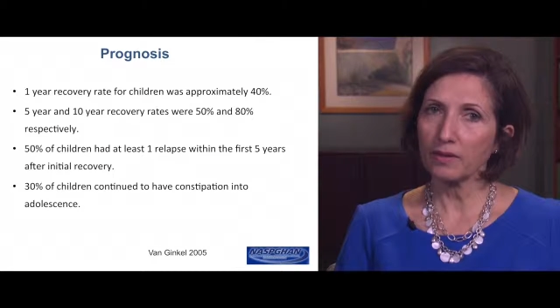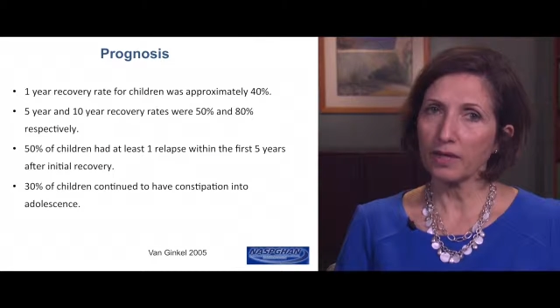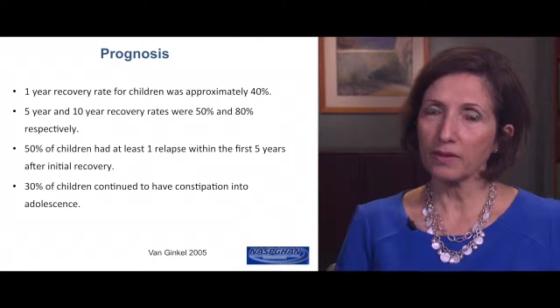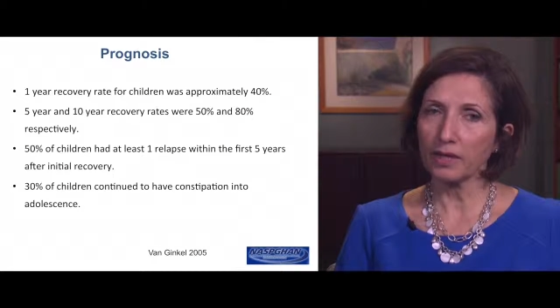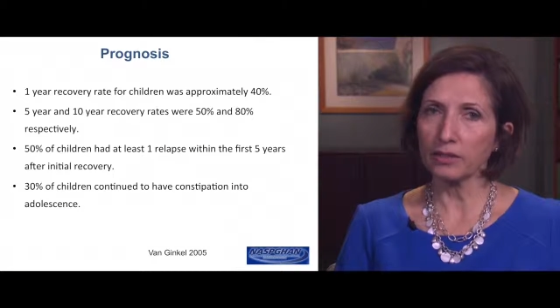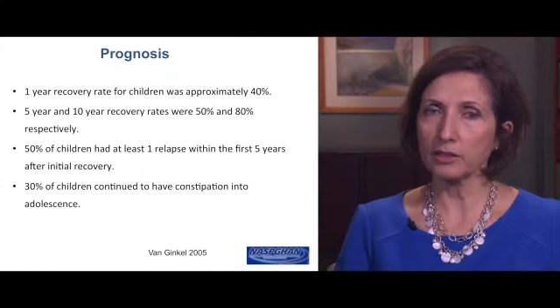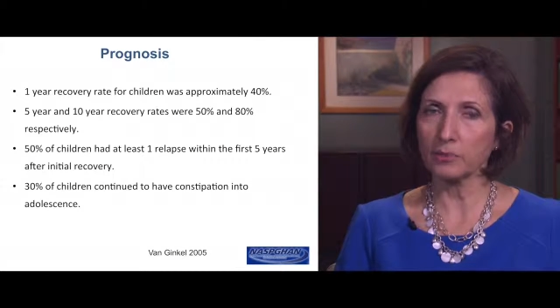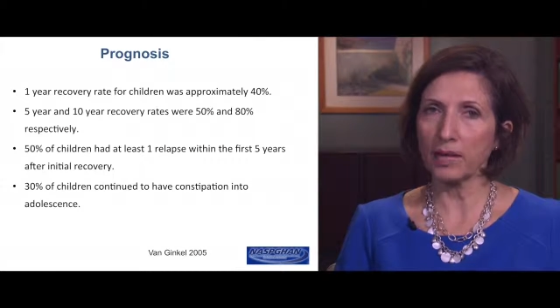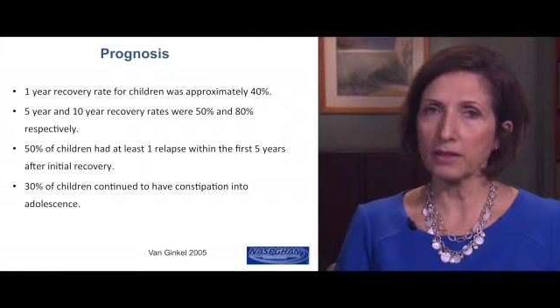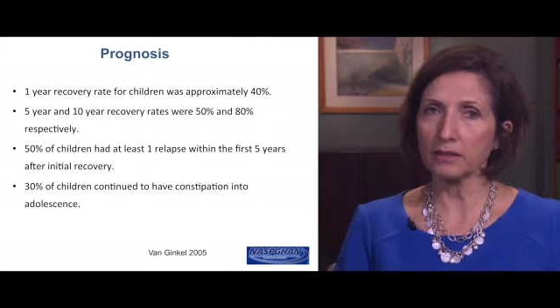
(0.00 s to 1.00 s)
and the other
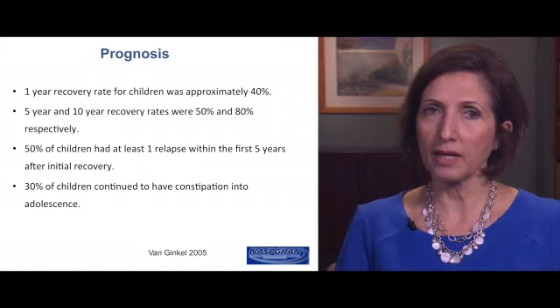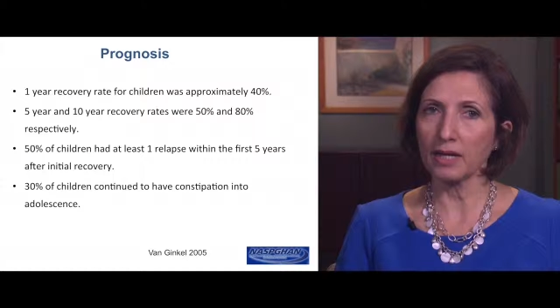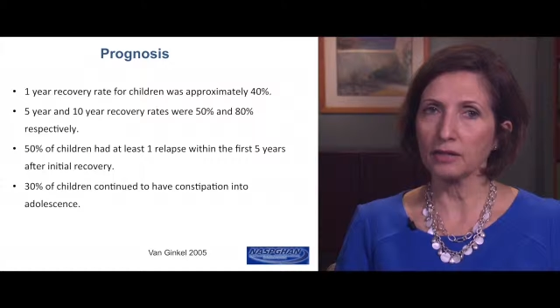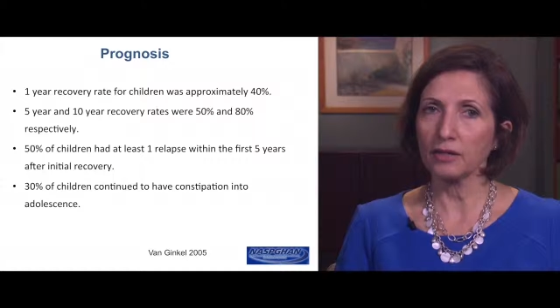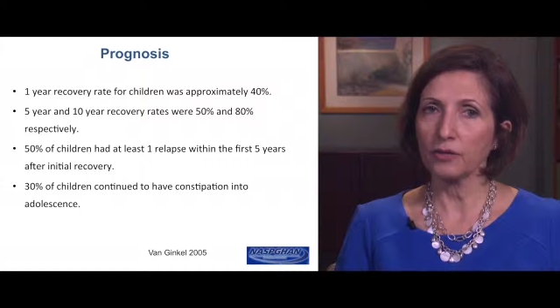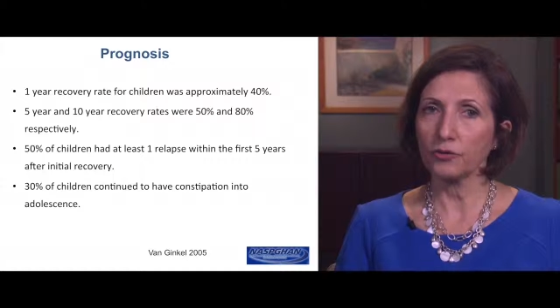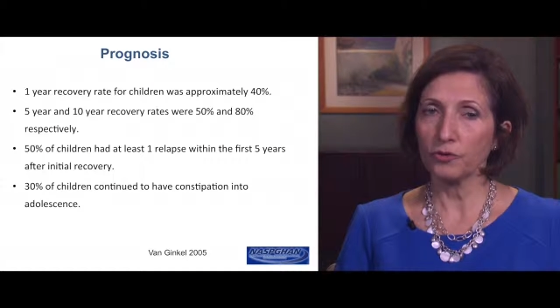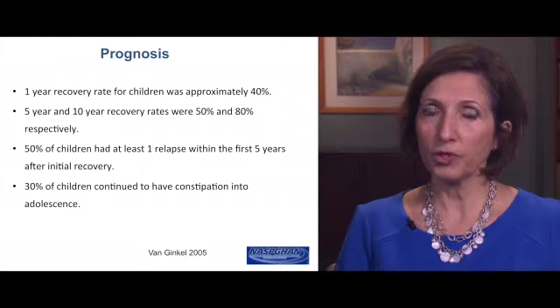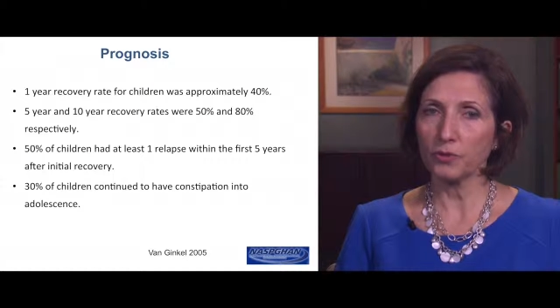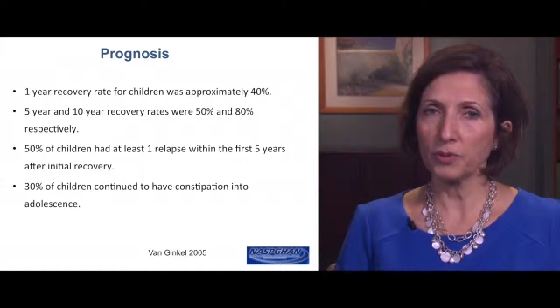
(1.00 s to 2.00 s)
part that
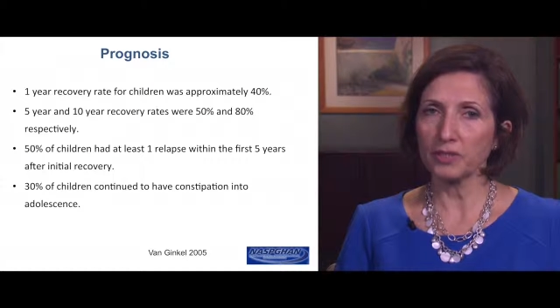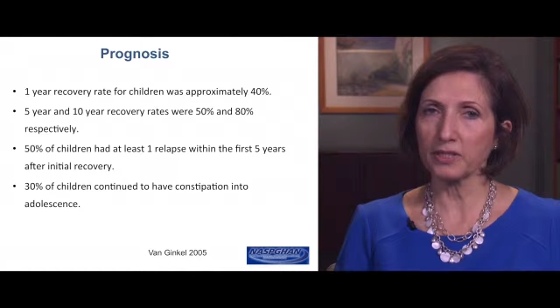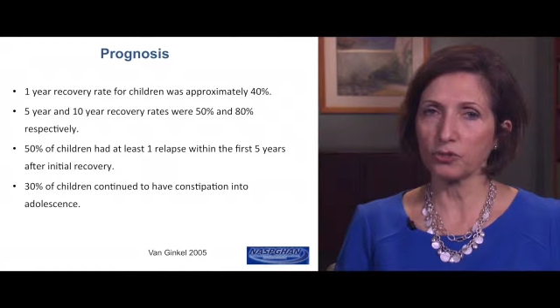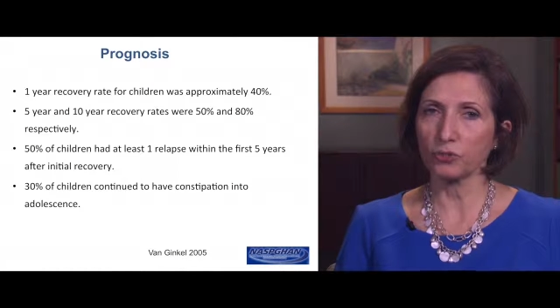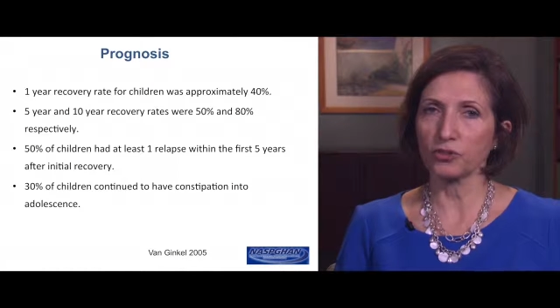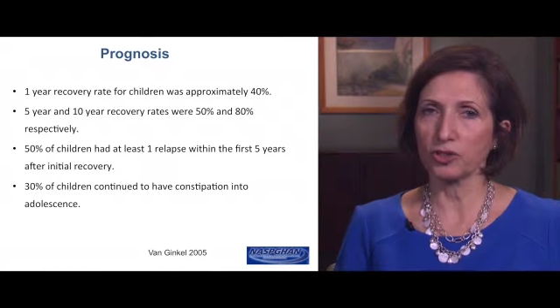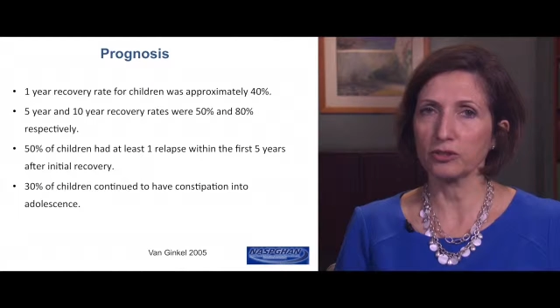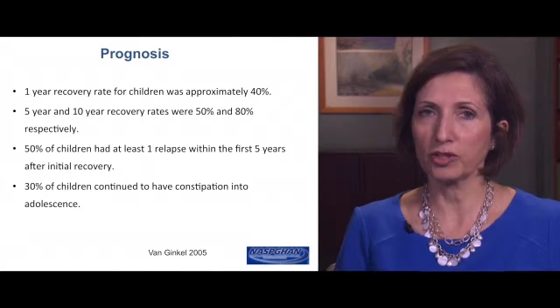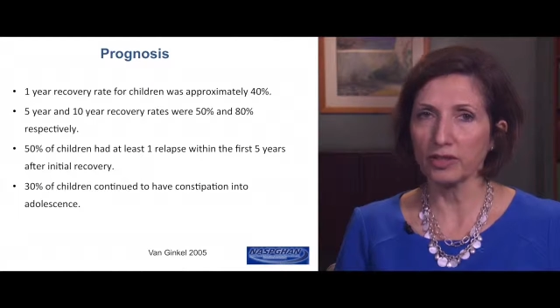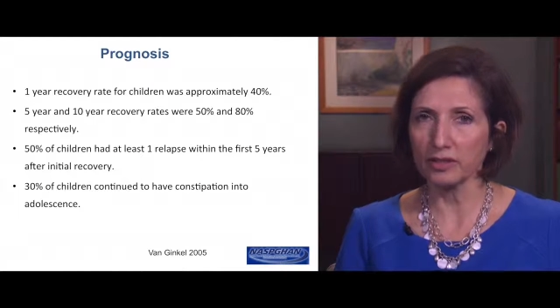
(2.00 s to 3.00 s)
30% of
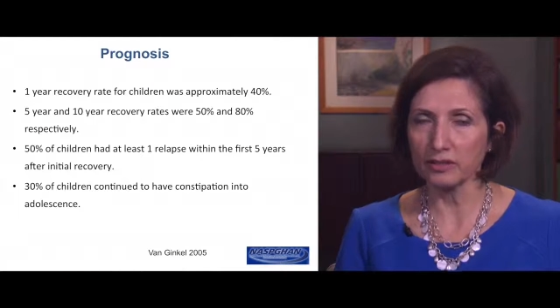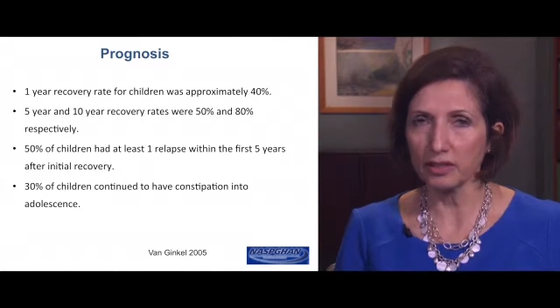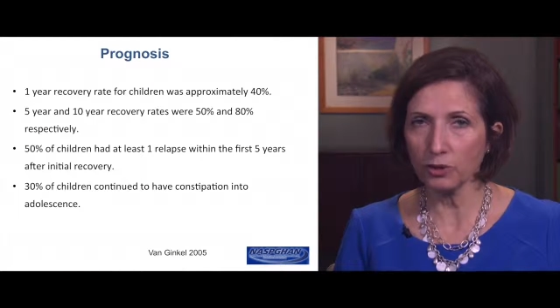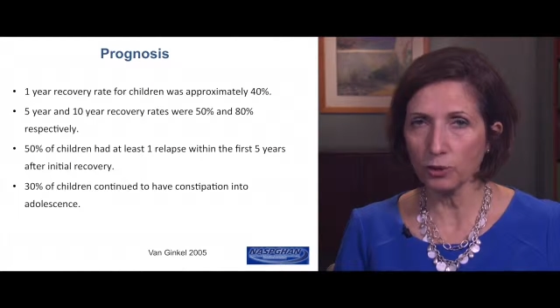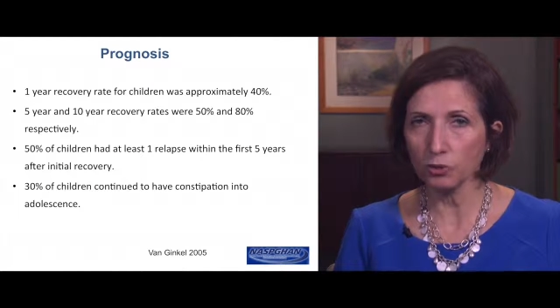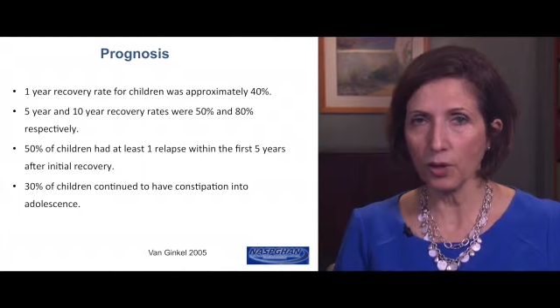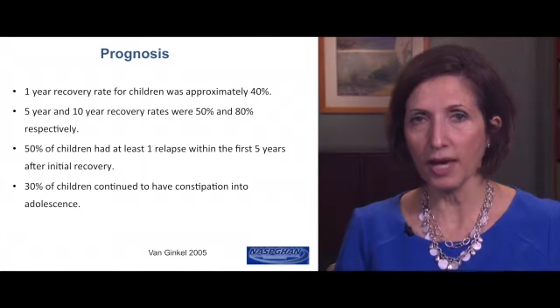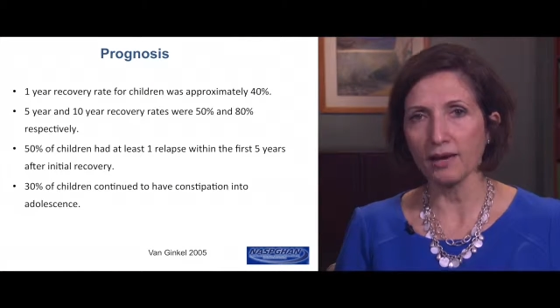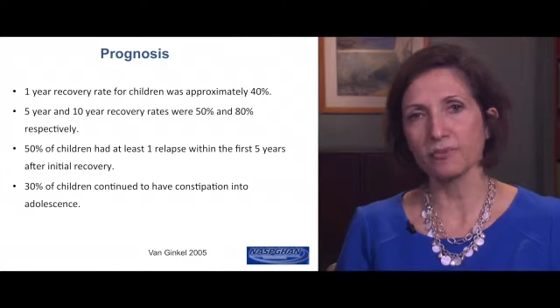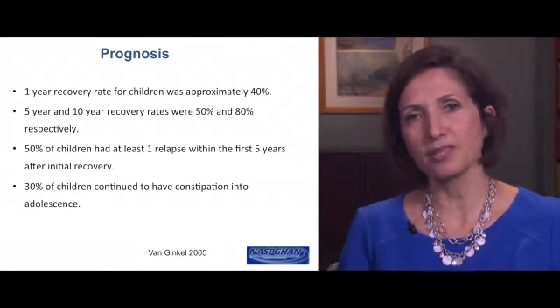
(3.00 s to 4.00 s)
children continue to
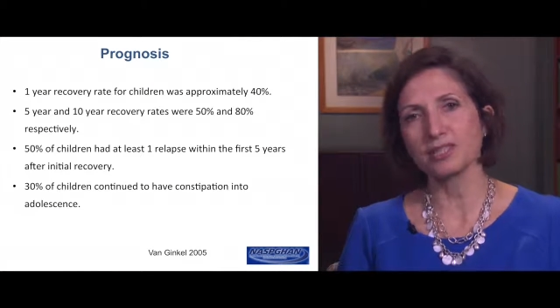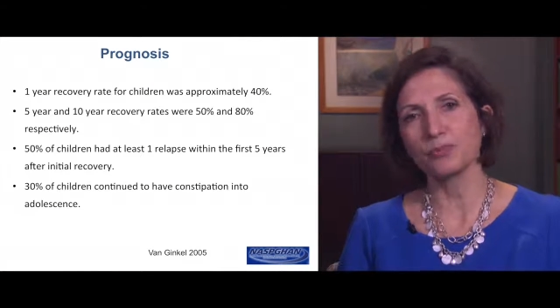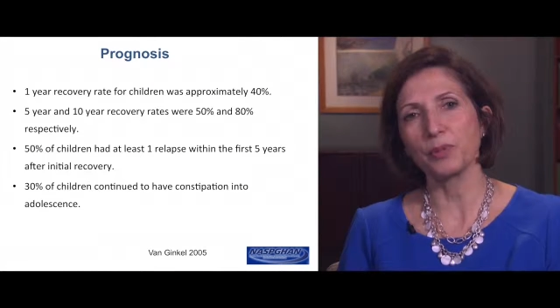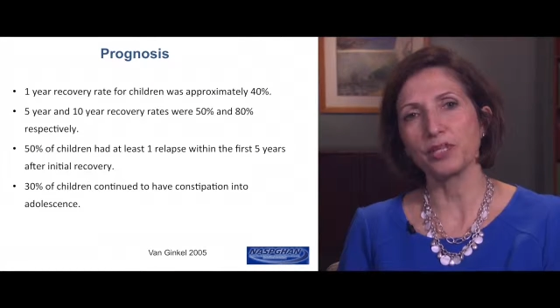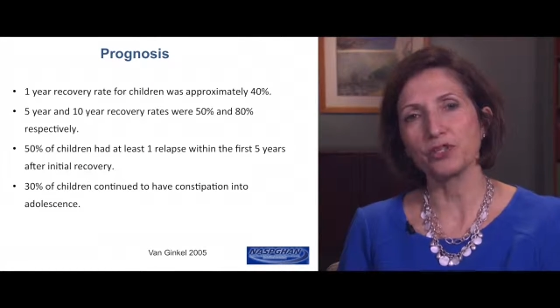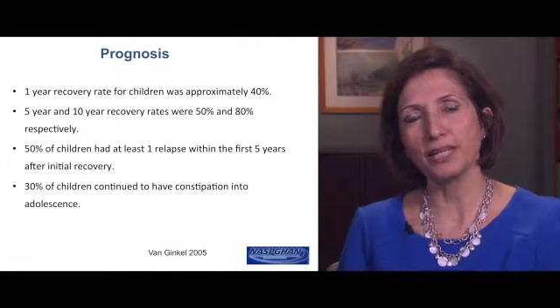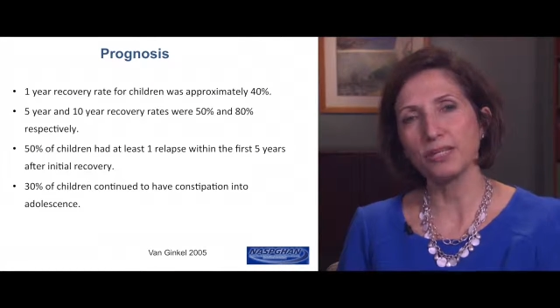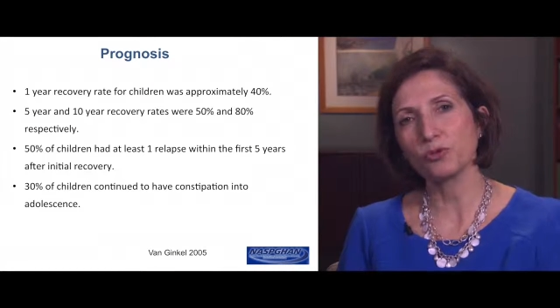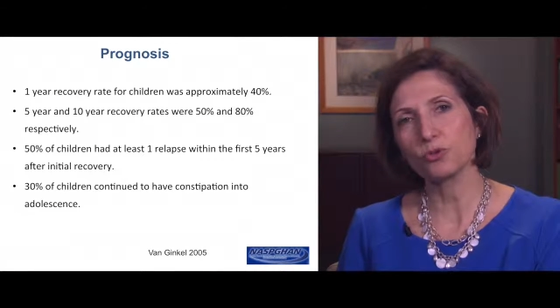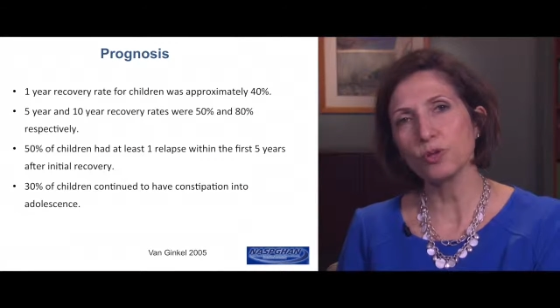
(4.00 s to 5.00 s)
have constipation
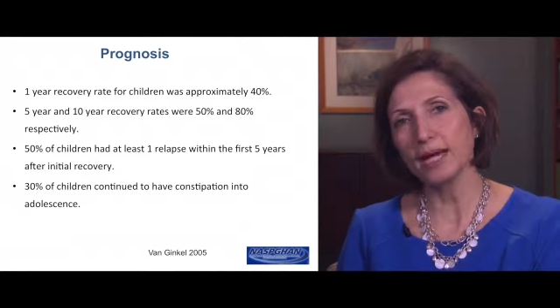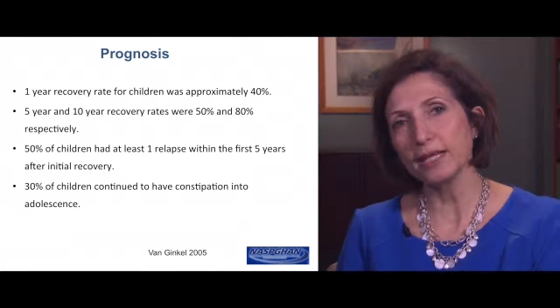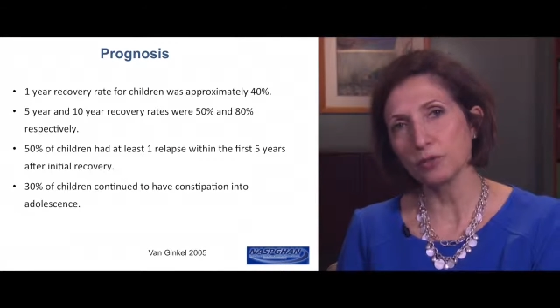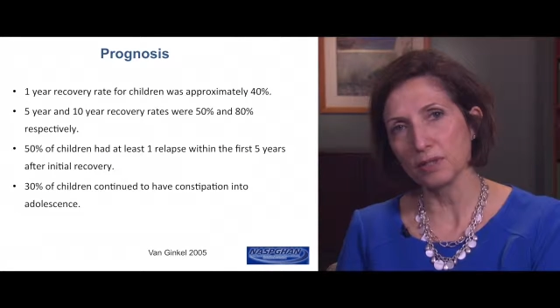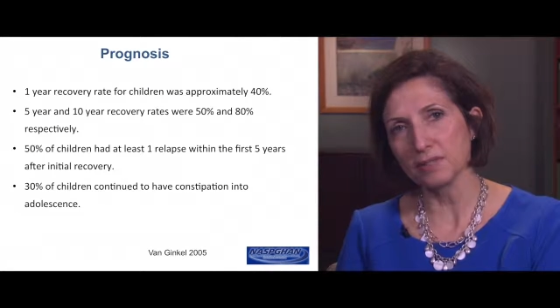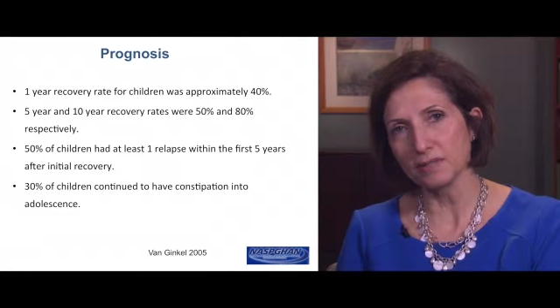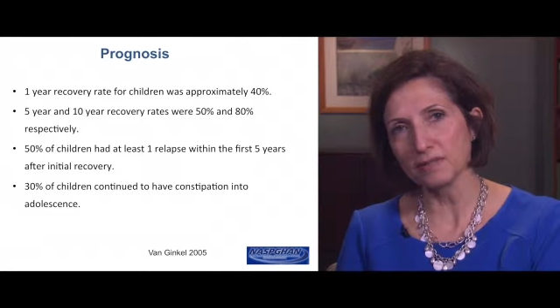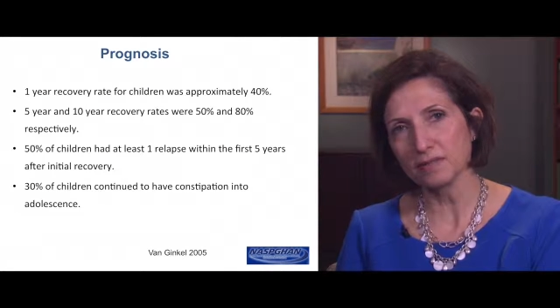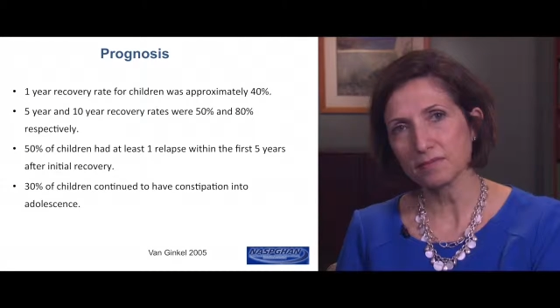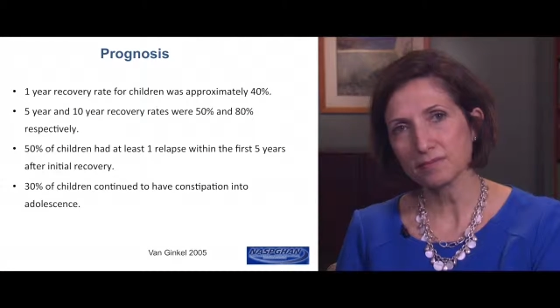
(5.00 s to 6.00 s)
into
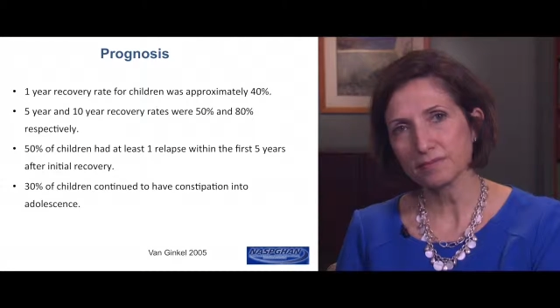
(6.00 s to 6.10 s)
adolescence.